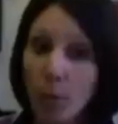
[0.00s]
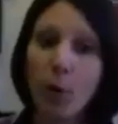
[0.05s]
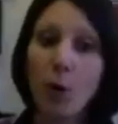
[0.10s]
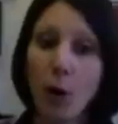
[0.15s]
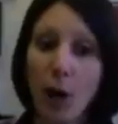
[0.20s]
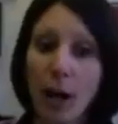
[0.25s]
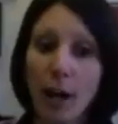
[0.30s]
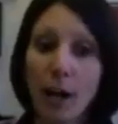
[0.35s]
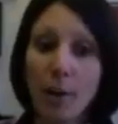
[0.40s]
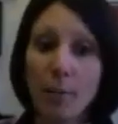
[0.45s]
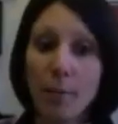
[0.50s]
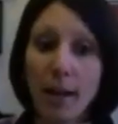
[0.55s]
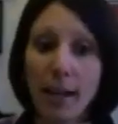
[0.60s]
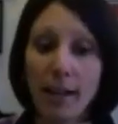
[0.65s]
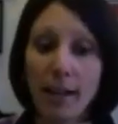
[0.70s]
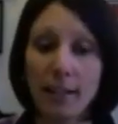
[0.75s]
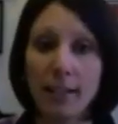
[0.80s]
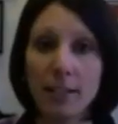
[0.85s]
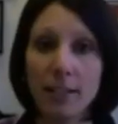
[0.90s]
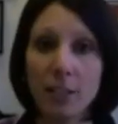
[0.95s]
program
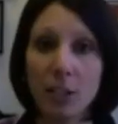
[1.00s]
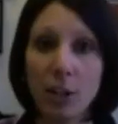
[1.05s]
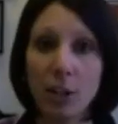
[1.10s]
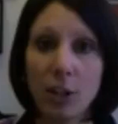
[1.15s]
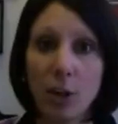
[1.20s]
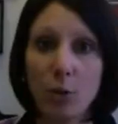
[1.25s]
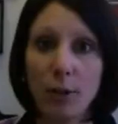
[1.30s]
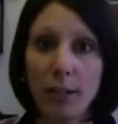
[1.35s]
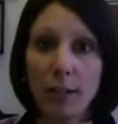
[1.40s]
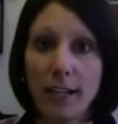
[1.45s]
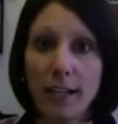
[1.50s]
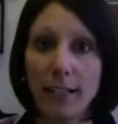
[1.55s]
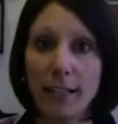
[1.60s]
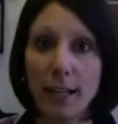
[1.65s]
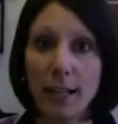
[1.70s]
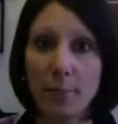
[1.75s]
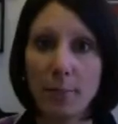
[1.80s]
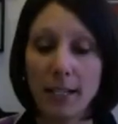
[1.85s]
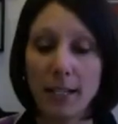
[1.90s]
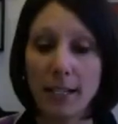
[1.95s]
and they're only
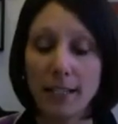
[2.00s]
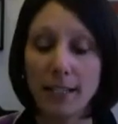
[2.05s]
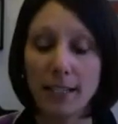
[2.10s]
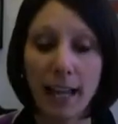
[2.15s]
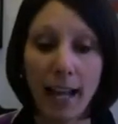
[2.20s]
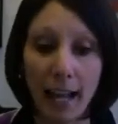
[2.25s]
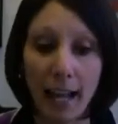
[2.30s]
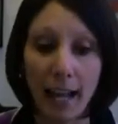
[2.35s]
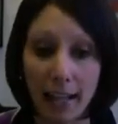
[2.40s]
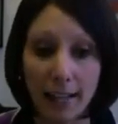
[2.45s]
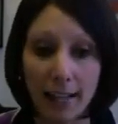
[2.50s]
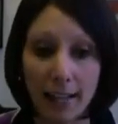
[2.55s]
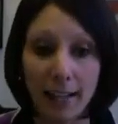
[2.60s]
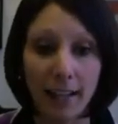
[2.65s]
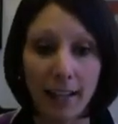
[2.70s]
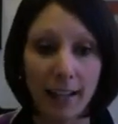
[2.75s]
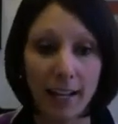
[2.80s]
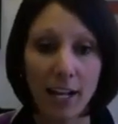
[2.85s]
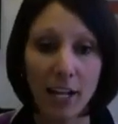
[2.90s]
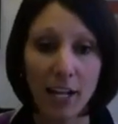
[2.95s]
accepting ten,
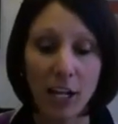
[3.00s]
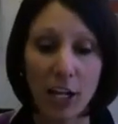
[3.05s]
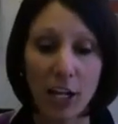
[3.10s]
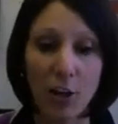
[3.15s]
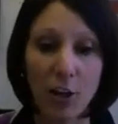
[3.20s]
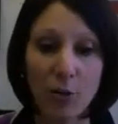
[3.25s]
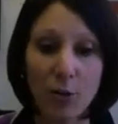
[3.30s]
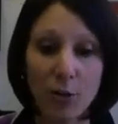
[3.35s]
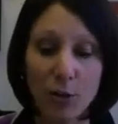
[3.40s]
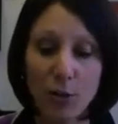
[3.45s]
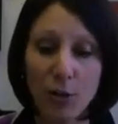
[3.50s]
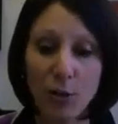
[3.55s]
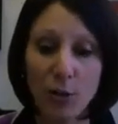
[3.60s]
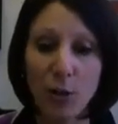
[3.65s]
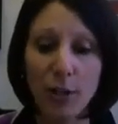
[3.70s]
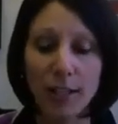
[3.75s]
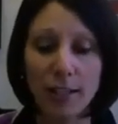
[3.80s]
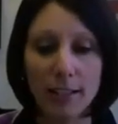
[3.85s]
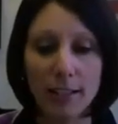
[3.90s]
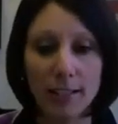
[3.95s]
you know,
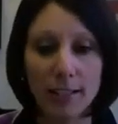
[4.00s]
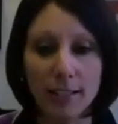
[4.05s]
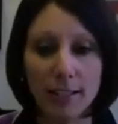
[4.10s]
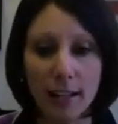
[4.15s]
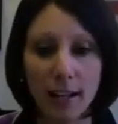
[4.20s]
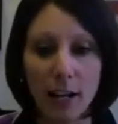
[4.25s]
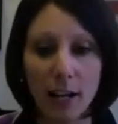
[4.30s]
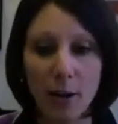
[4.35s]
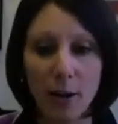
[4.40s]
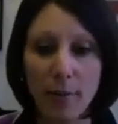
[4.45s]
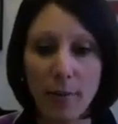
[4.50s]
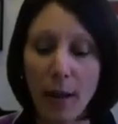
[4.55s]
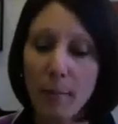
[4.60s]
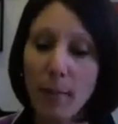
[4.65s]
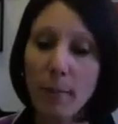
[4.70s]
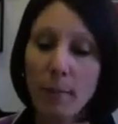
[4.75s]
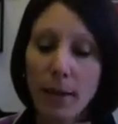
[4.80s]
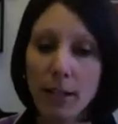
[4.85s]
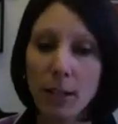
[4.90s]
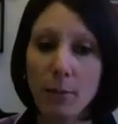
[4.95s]
students, um, that
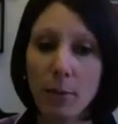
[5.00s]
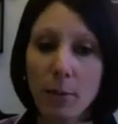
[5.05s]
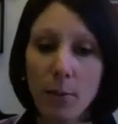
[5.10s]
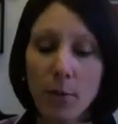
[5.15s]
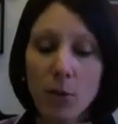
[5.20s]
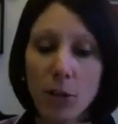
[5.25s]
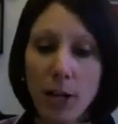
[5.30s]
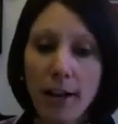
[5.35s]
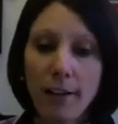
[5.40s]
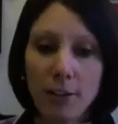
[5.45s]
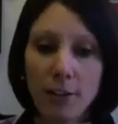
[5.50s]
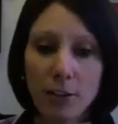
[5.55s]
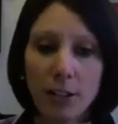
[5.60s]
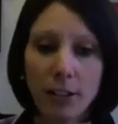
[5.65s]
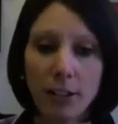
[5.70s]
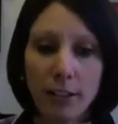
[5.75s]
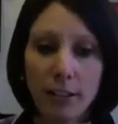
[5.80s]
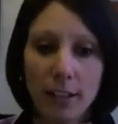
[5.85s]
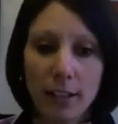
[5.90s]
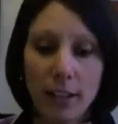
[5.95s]
might be a little bit more challenging.